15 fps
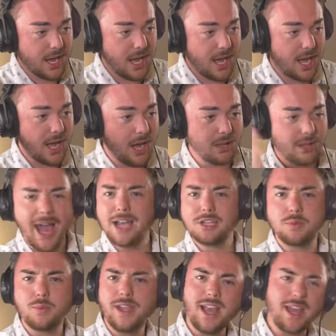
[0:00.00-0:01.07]
uh,
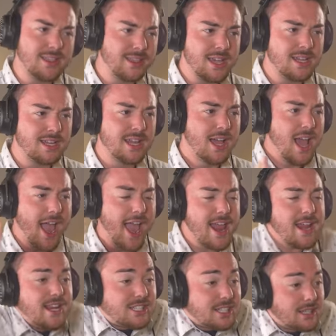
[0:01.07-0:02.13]
last week, I think,
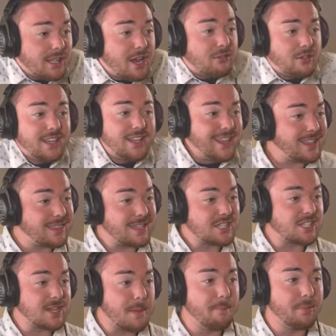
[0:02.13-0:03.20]
and it's literally like
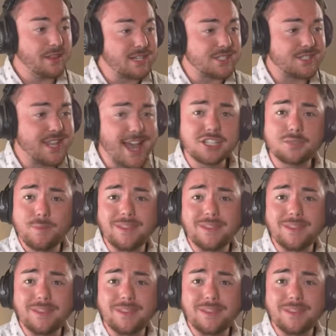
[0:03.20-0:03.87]
the simplest test,